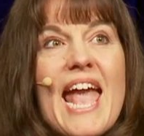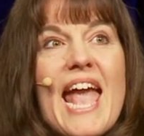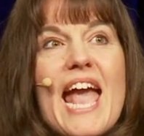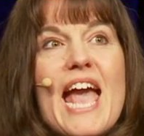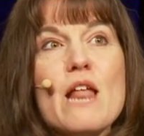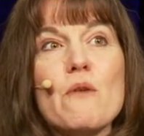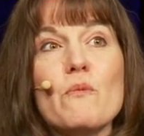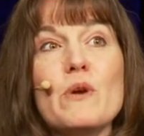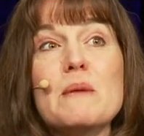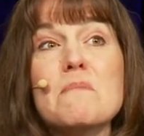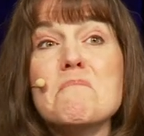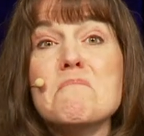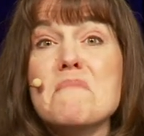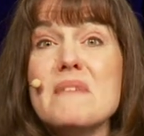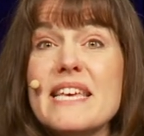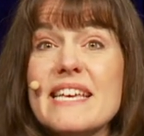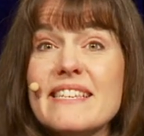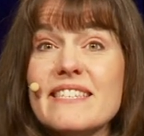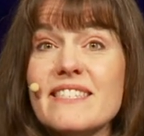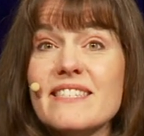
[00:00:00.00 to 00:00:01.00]
and we
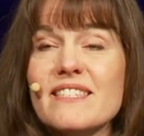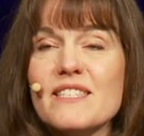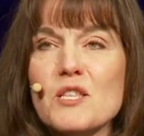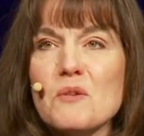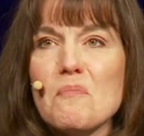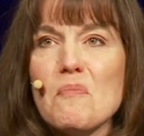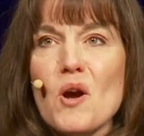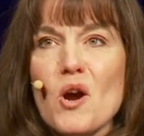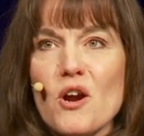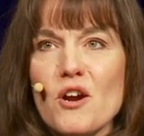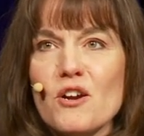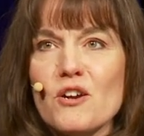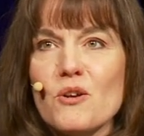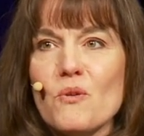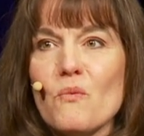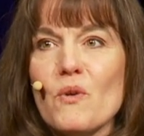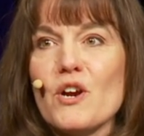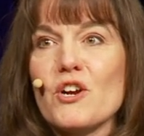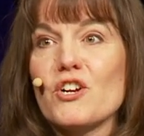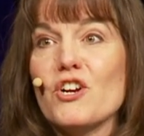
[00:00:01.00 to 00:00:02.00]
miss the part
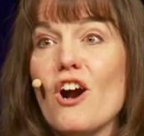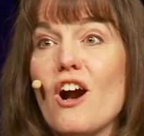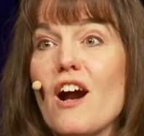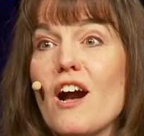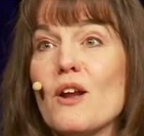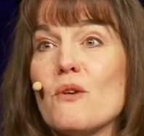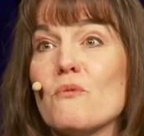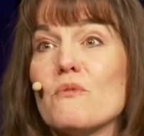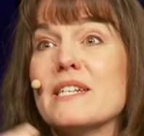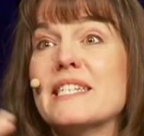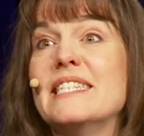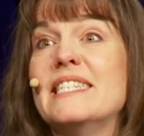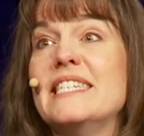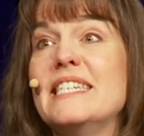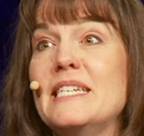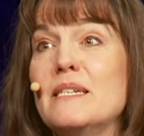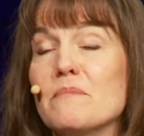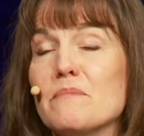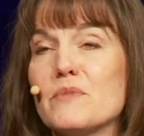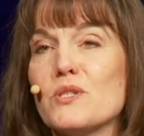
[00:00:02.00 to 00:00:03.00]
where God
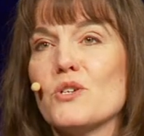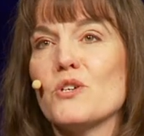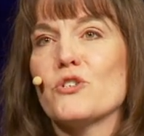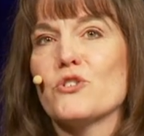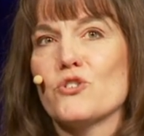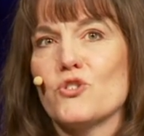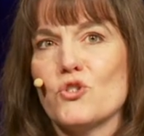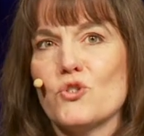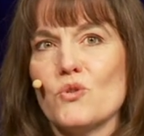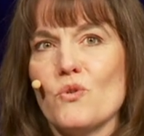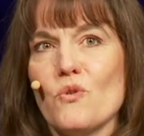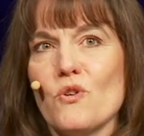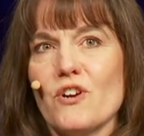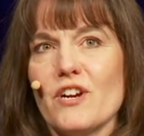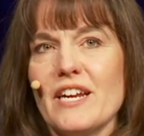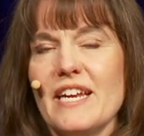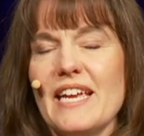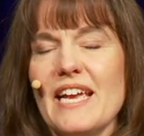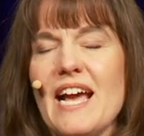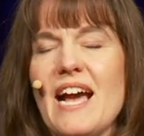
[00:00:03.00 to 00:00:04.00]
redeems her
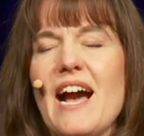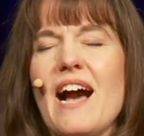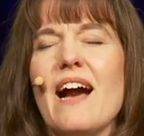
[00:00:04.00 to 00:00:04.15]
story.